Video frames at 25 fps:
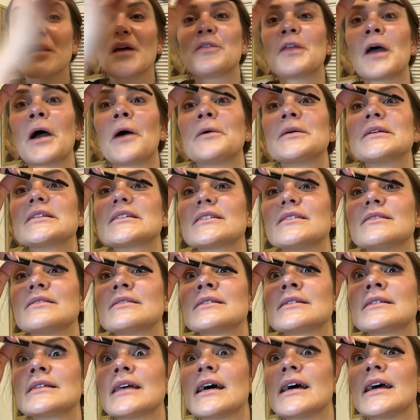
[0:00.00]
They always
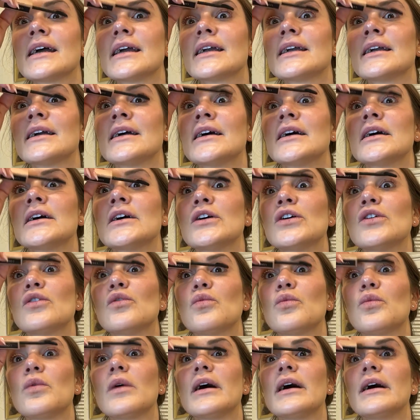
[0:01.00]
used to say,
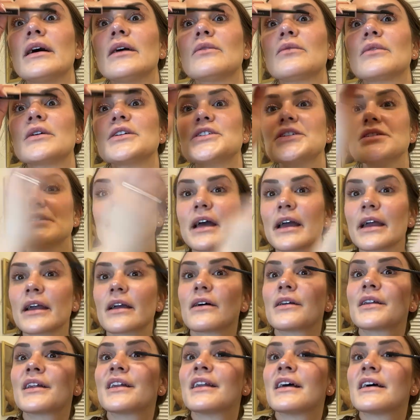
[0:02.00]
what would you
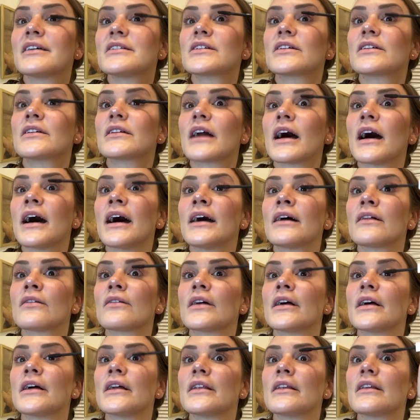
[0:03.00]
take on a desert
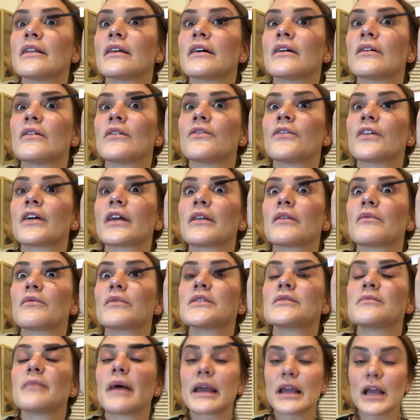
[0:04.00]
island if it
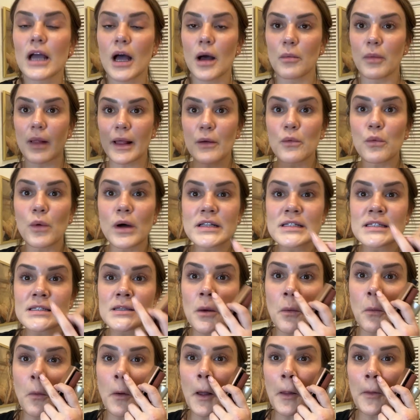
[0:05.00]
was makeup? Like, what's
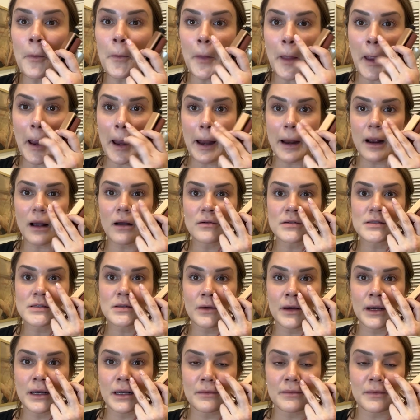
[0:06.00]
the one thing? Oh,
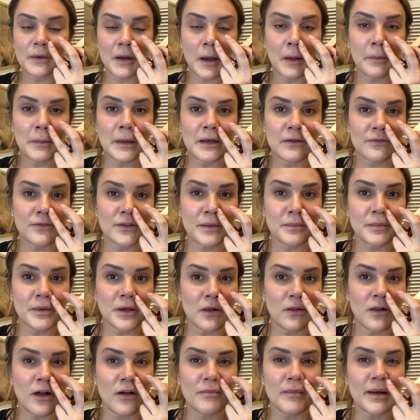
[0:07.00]
sorry, I did not mean to flip
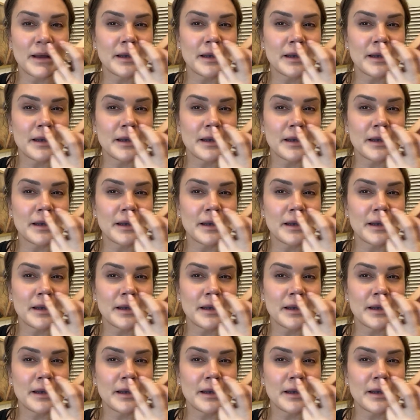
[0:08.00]
y'all off.